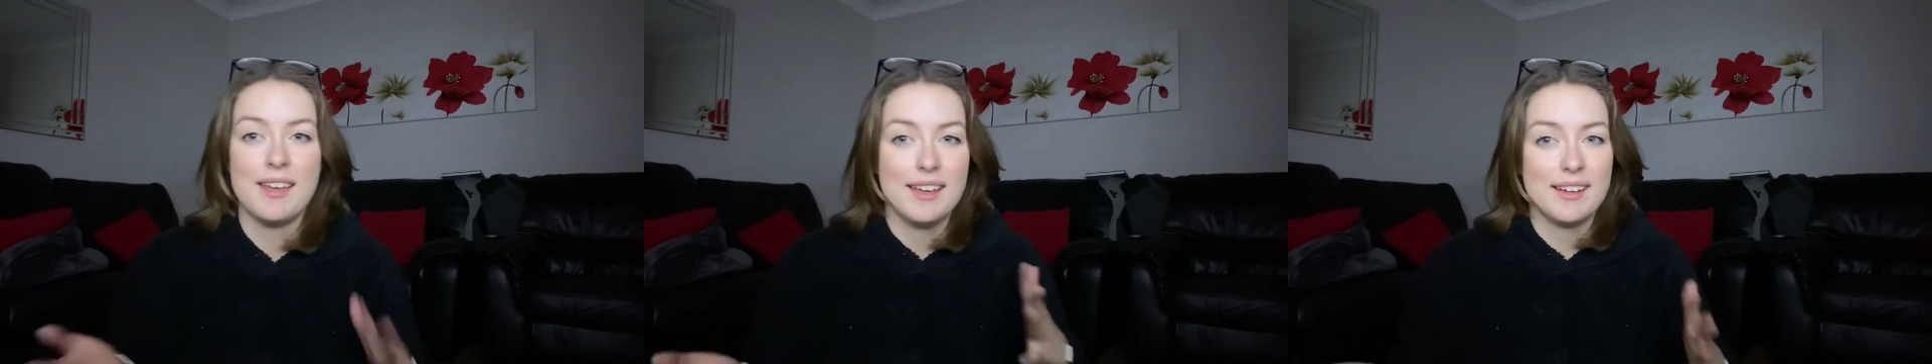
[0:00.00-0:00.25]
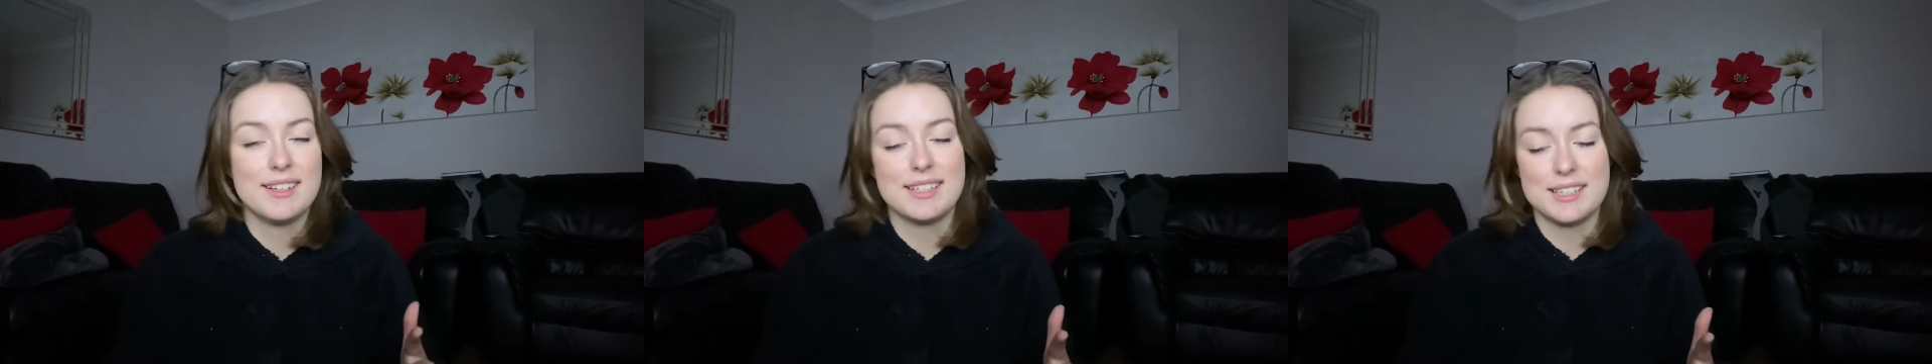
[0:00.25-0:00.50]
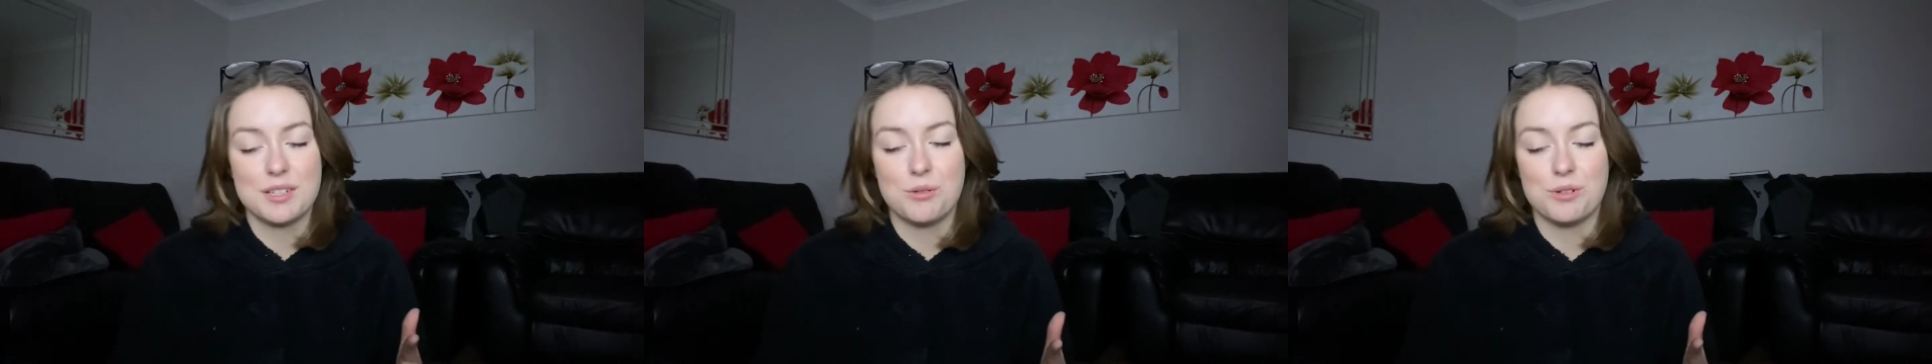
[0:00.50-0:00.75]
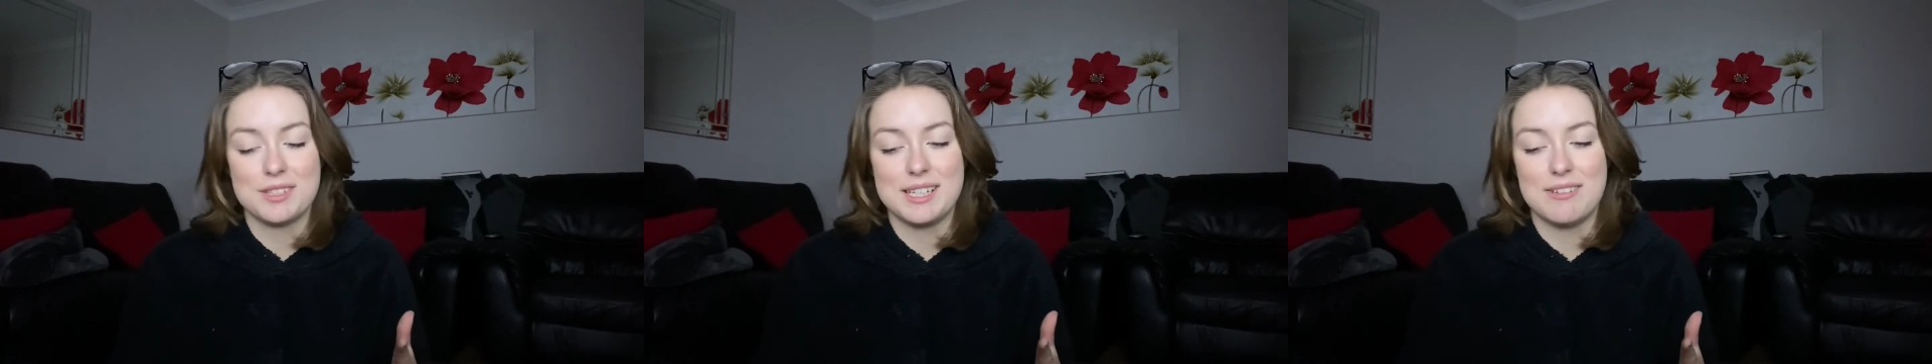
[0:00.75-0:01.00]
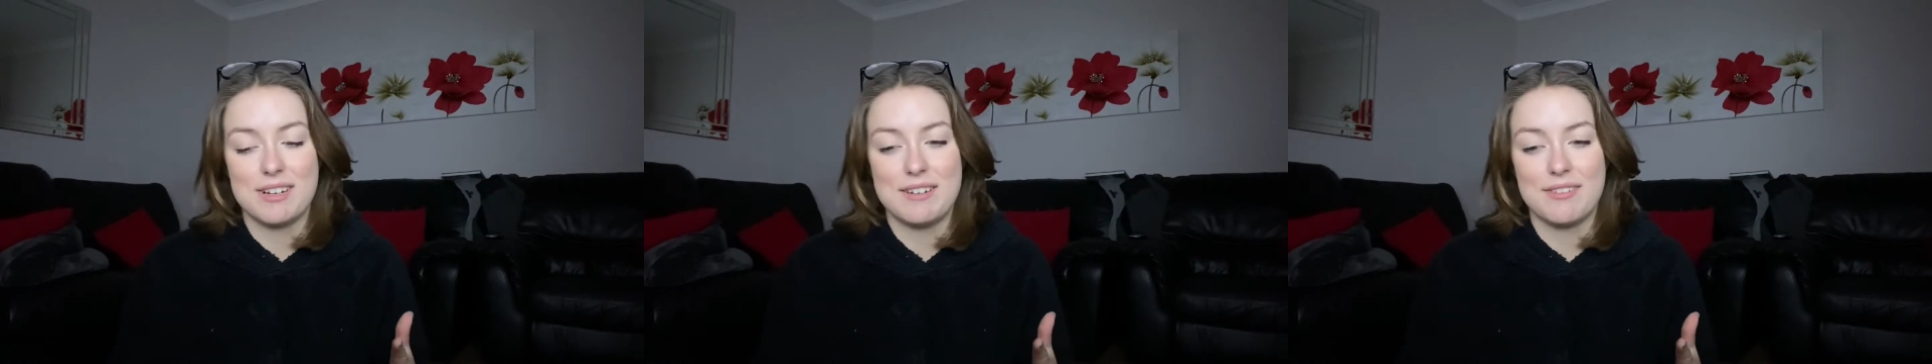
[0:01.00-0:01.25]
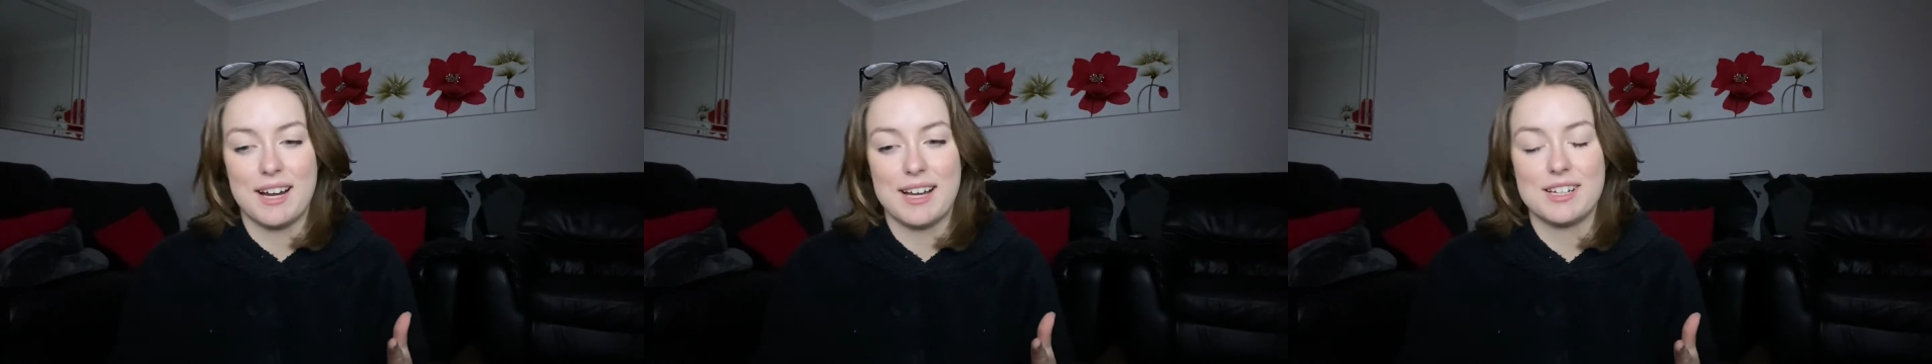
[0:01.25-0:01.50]
because there's a quarterly
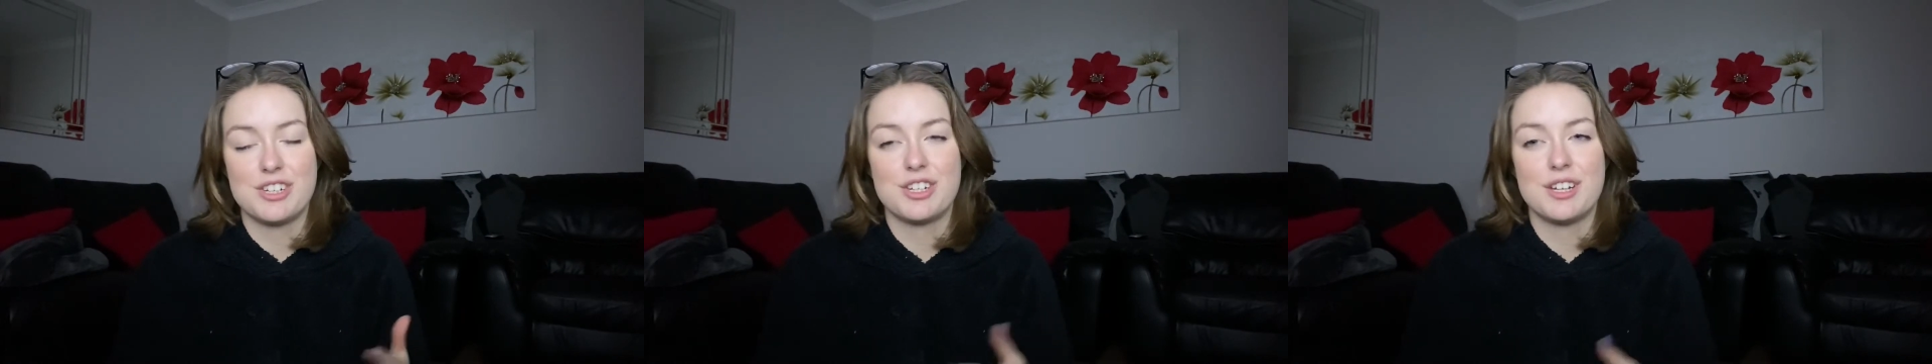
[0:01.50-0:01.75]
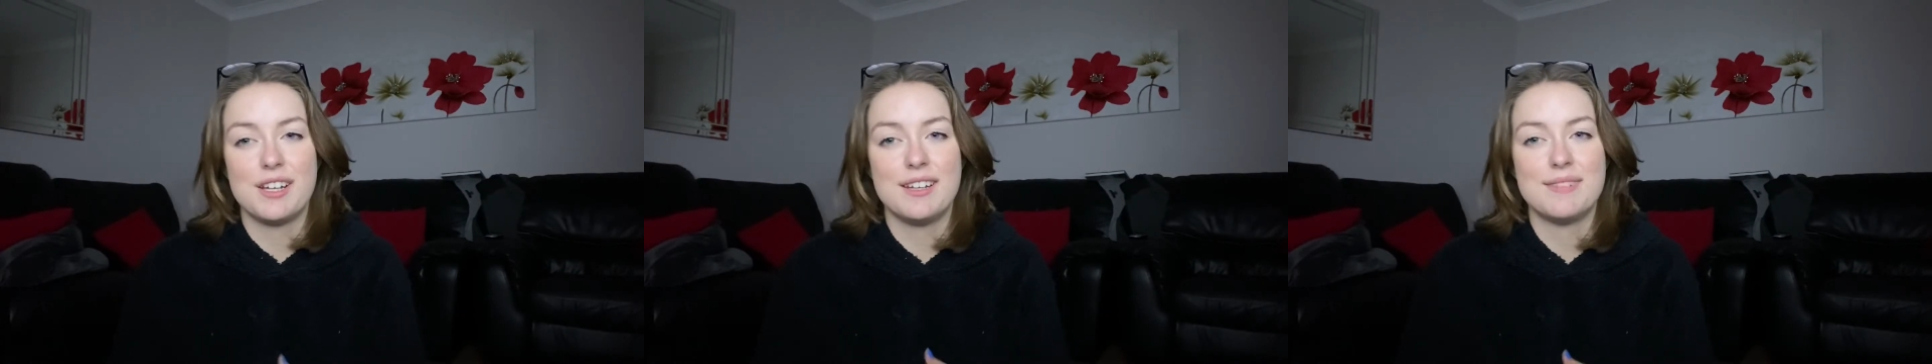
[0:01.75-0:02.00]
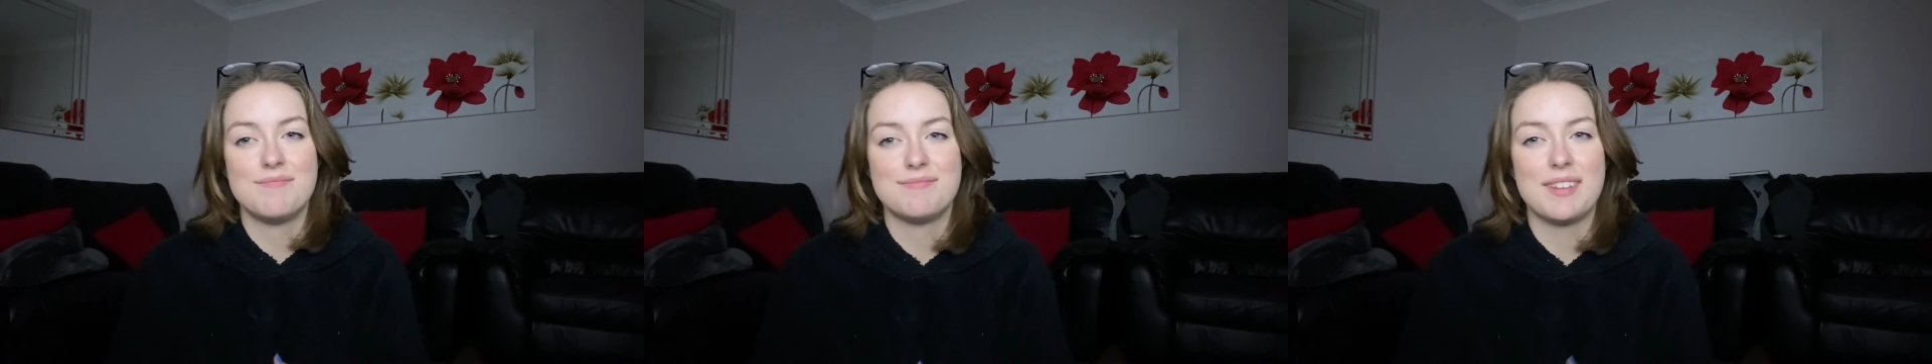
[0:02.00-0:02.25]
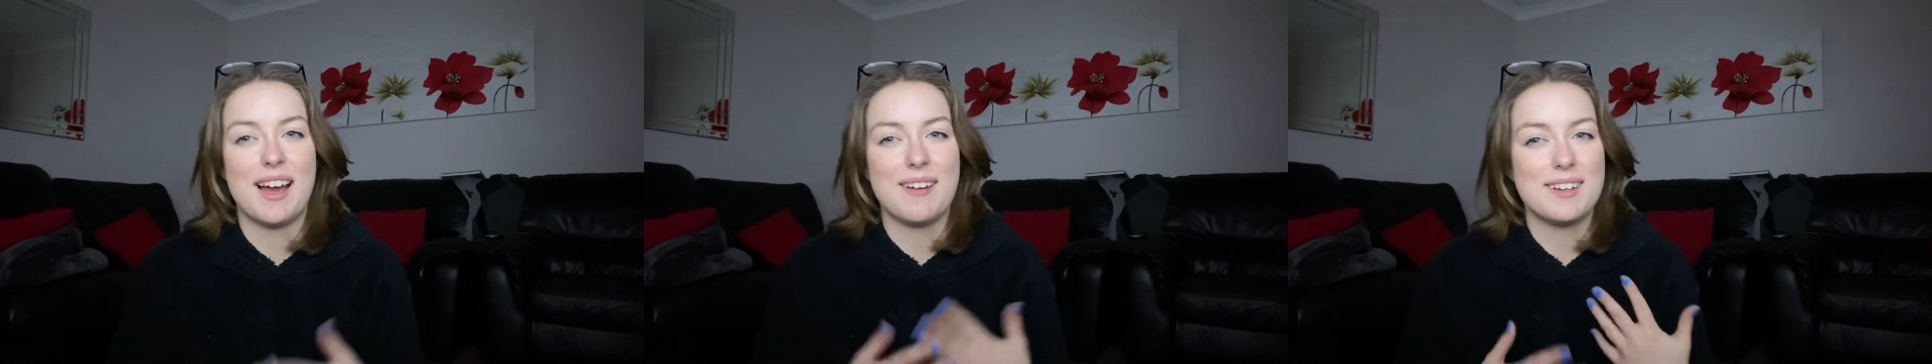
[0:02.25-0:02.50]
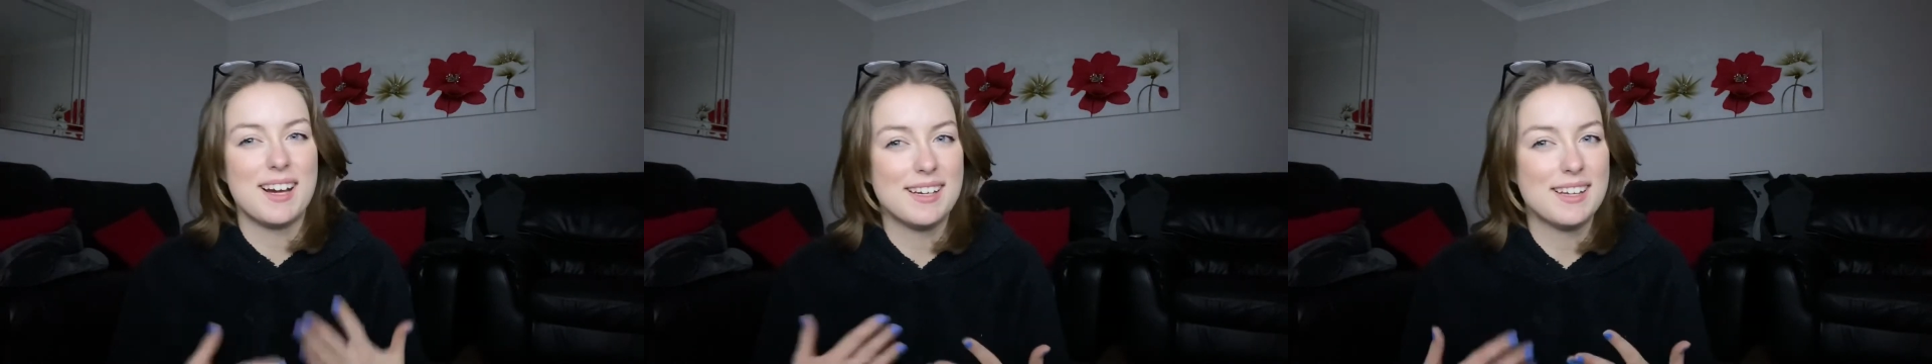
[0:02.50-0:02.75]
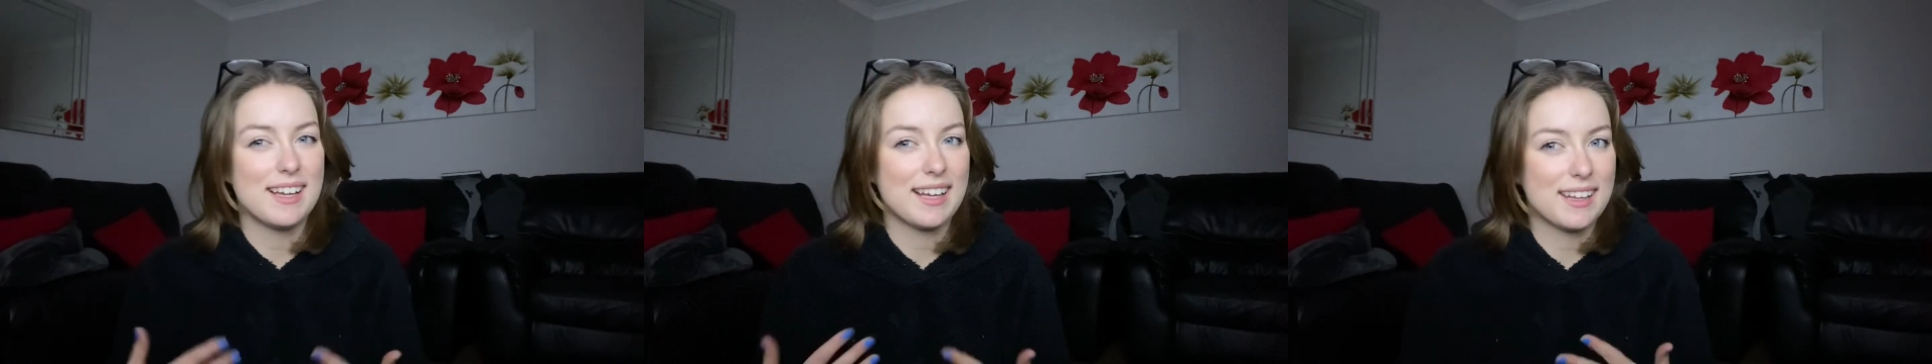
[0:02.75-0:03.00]
refresh, I'm kind of
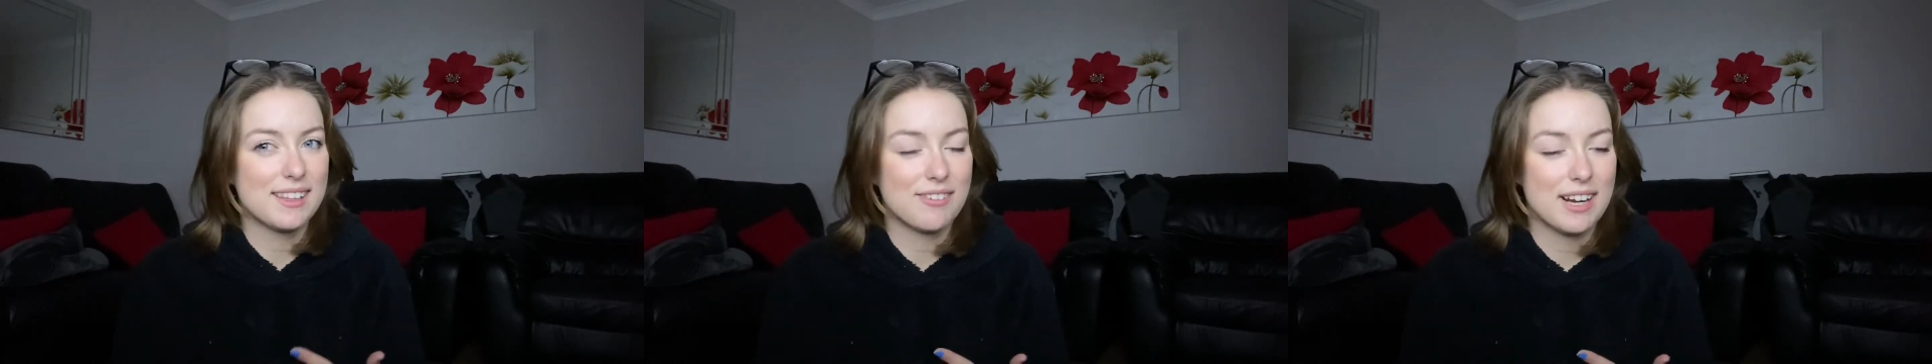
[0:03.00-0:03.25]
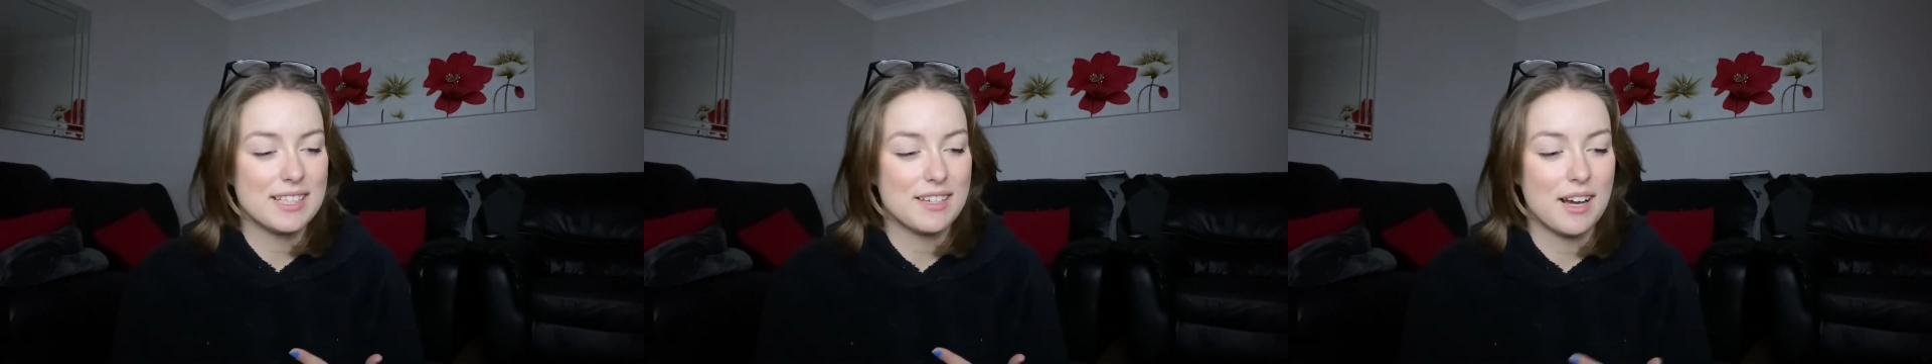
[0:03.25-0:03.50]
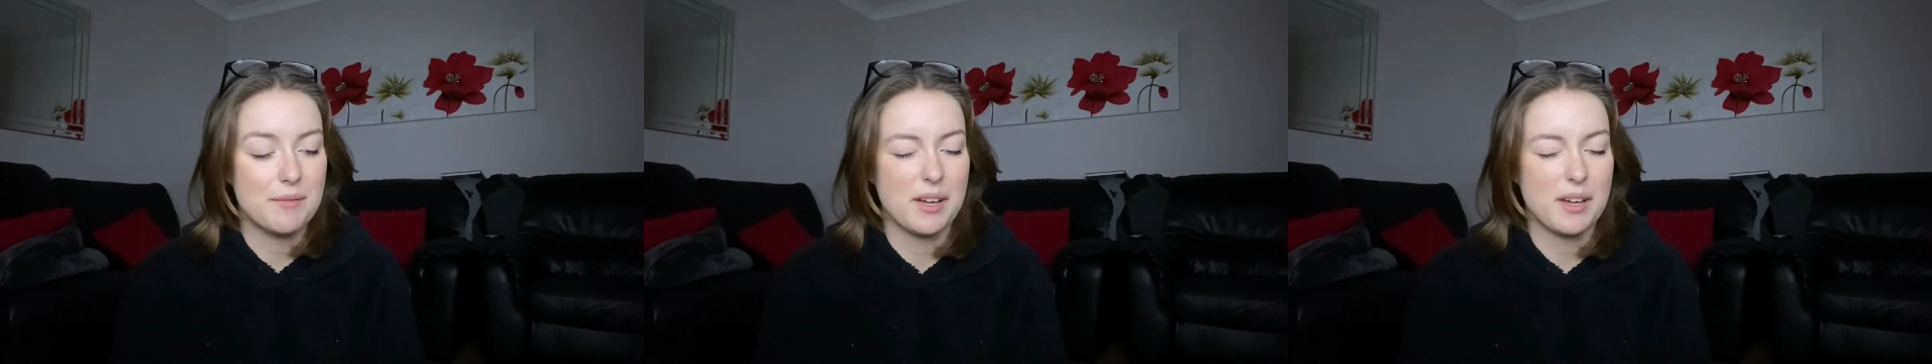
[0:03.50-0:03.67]
like in the right time that I